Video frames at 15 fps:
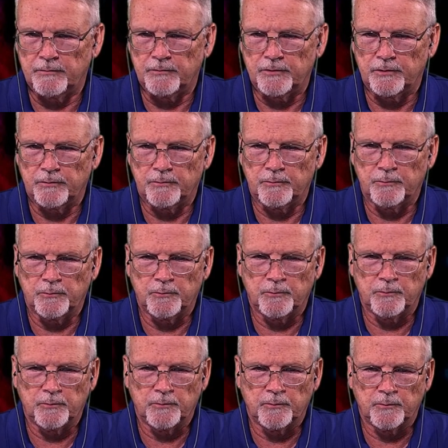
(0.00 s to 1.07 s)

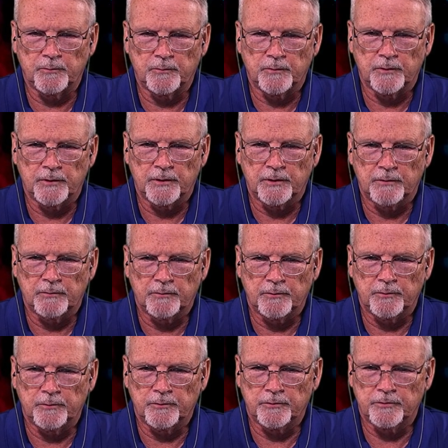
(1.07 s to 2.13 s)
So
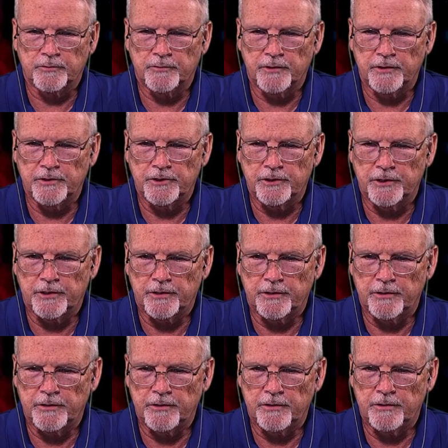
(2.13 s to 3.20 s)
we'll do a little screen share
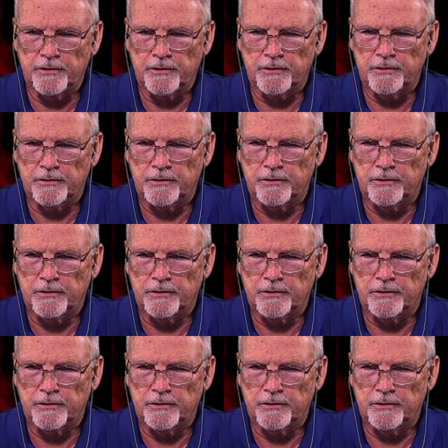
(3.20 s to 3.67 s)
here.